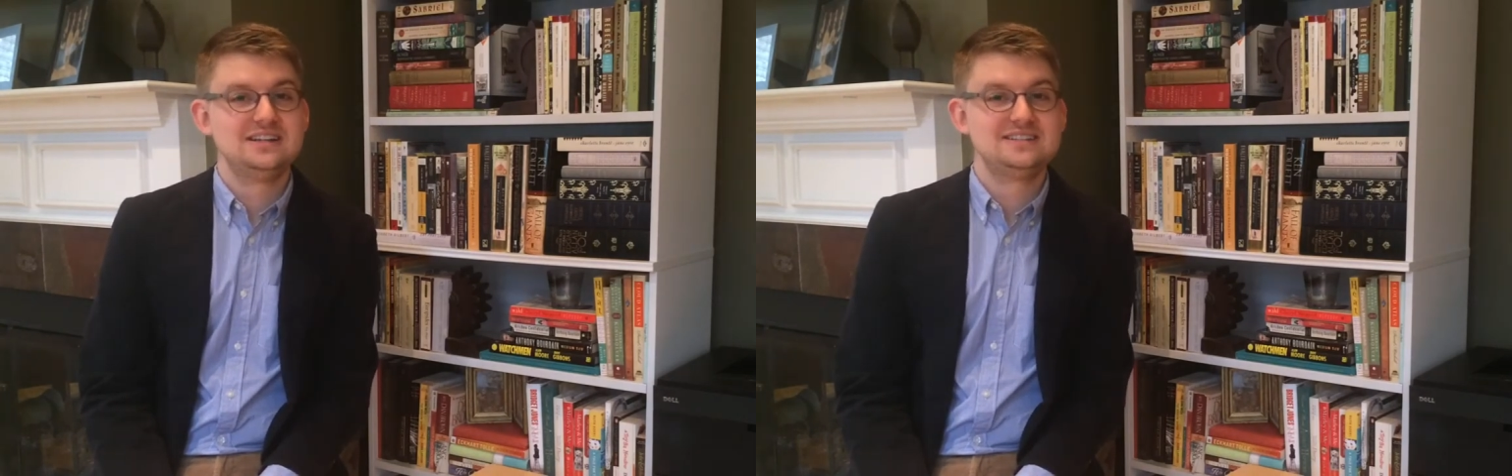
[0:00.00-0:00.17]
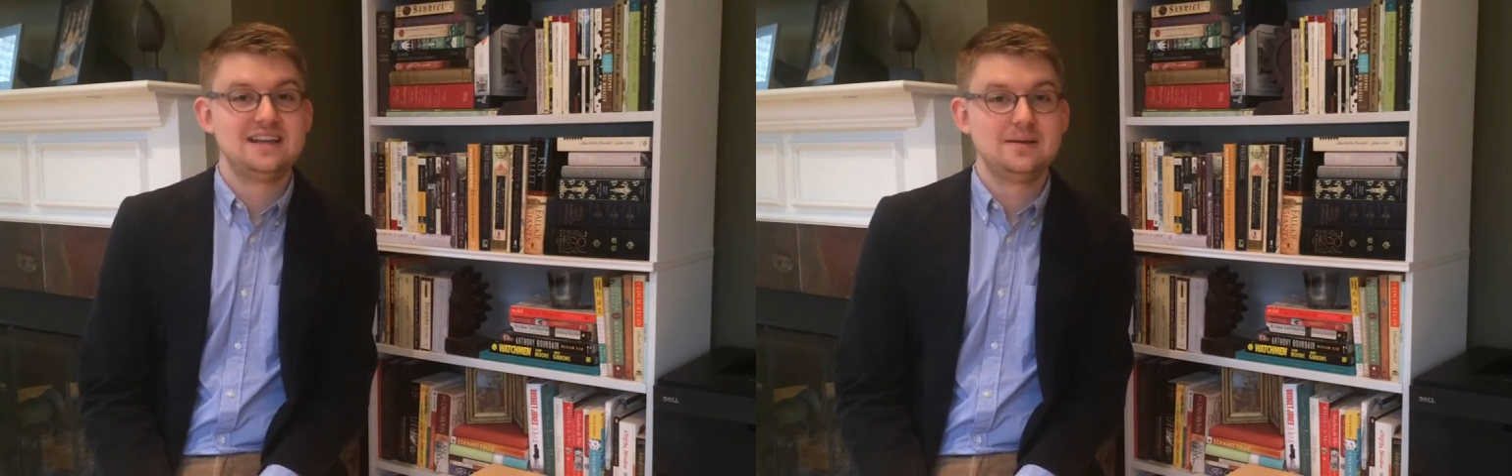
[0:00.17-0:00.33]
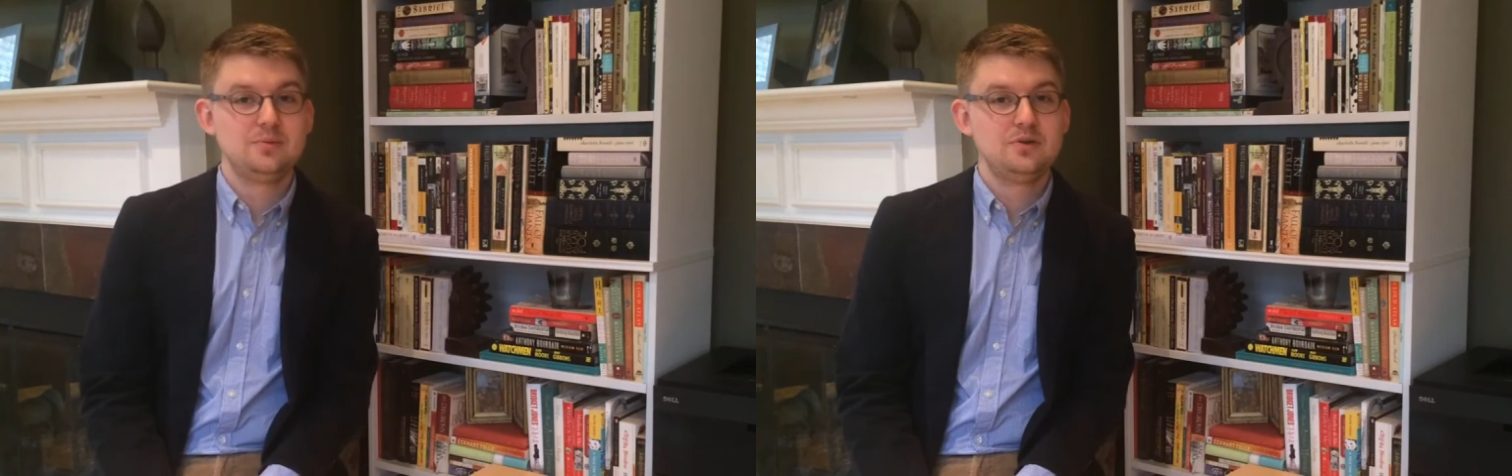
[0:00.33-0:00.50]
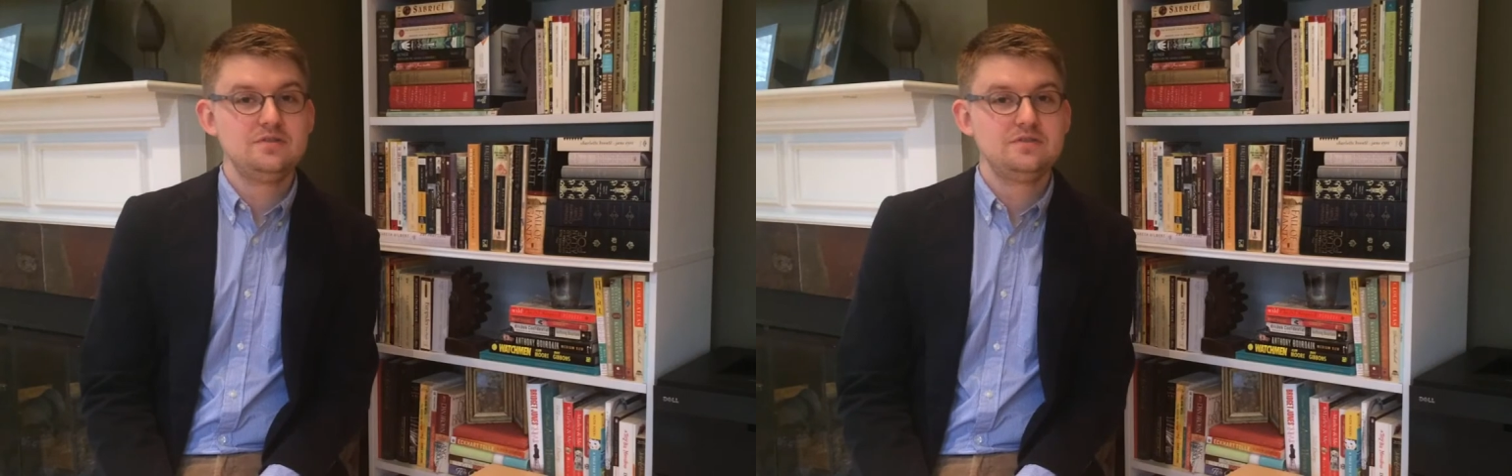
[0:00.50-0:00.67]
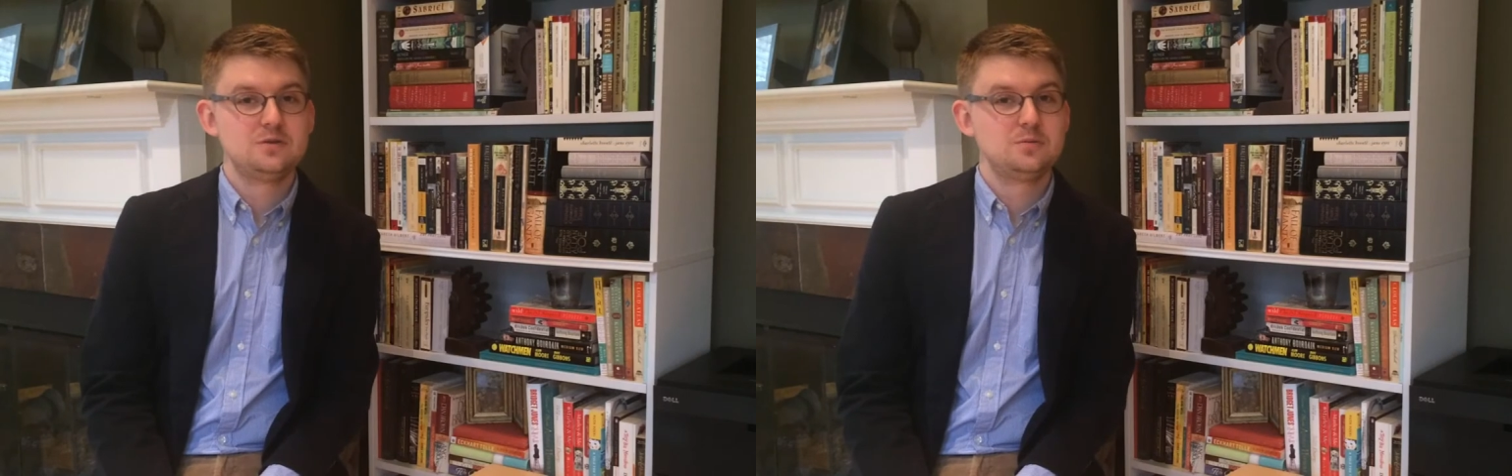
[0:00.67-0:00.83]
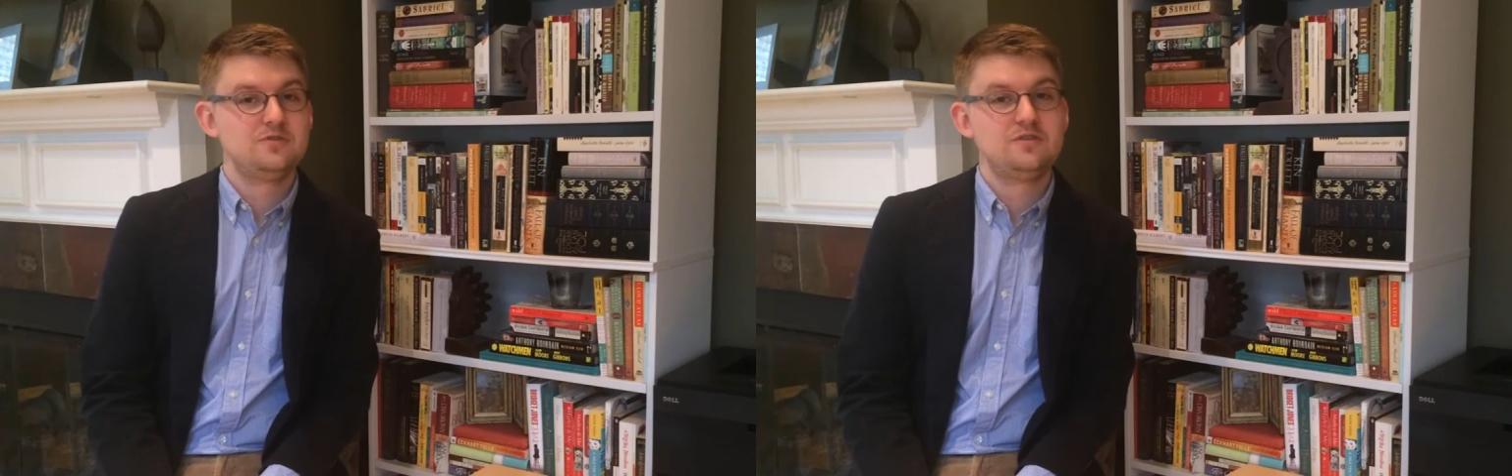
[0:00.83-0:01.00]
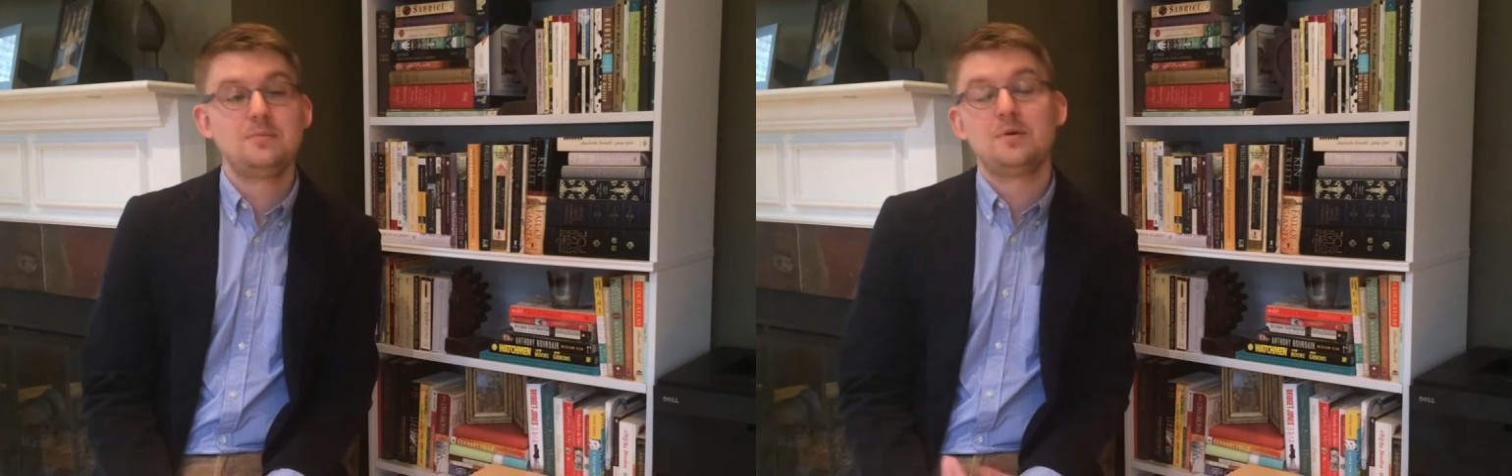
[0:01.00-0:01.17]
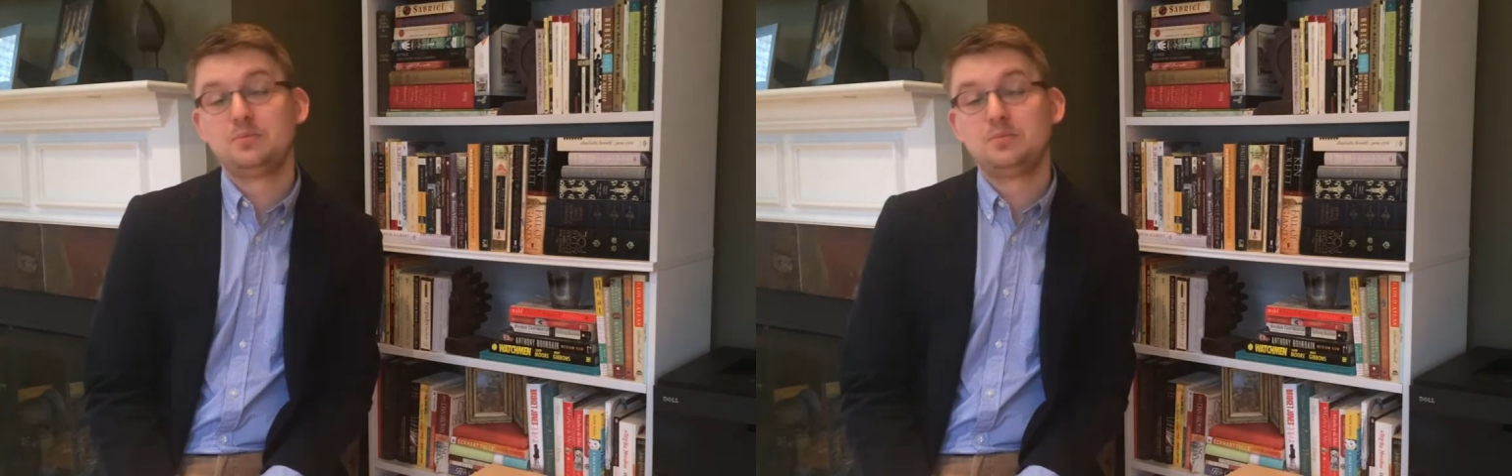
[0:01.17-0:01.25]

example from